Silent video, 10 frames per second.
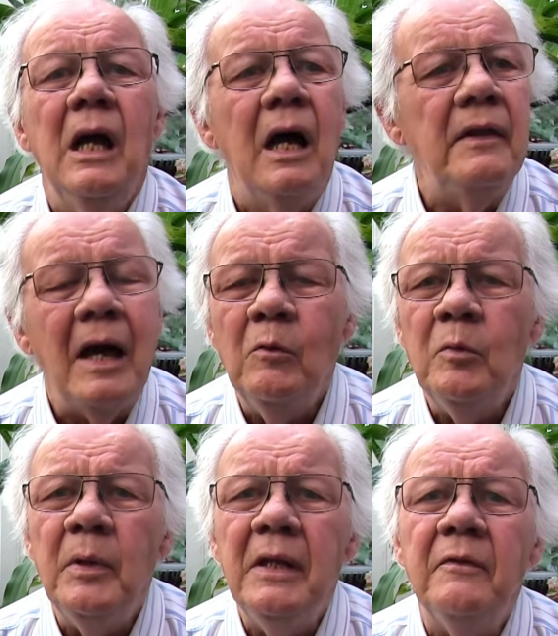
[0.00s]
And that
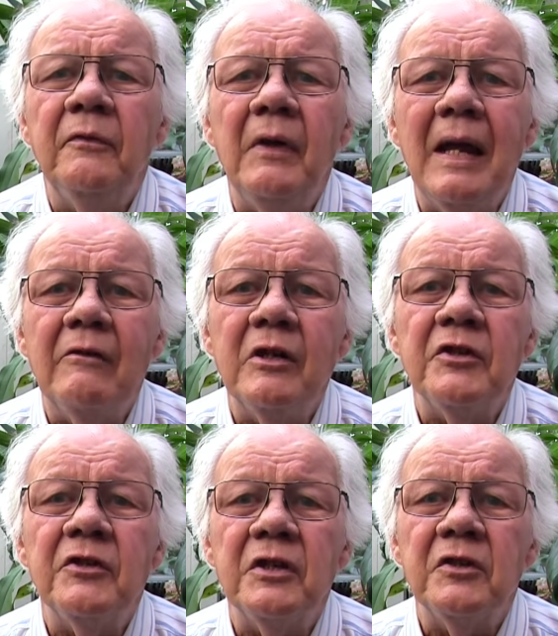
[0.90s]
would be the
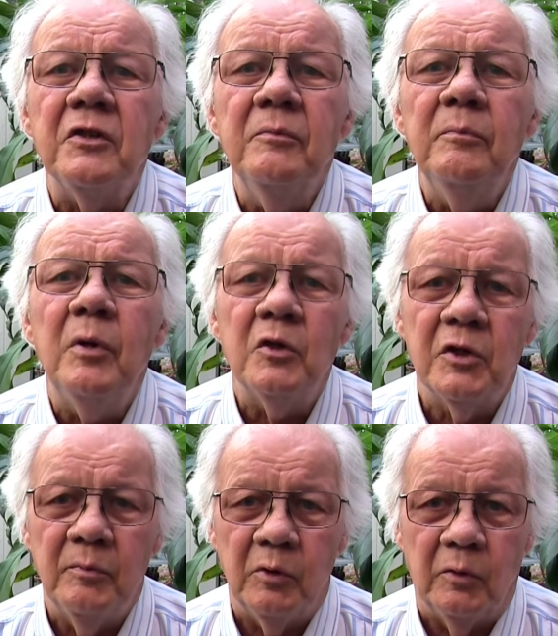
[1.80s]
fairest system
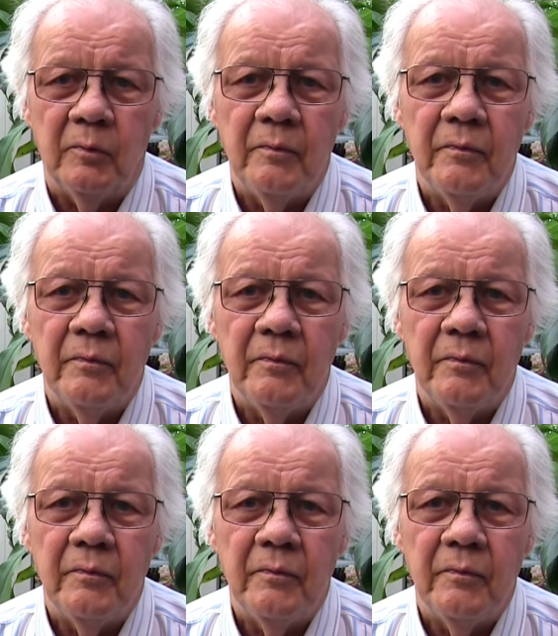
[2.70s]
possible,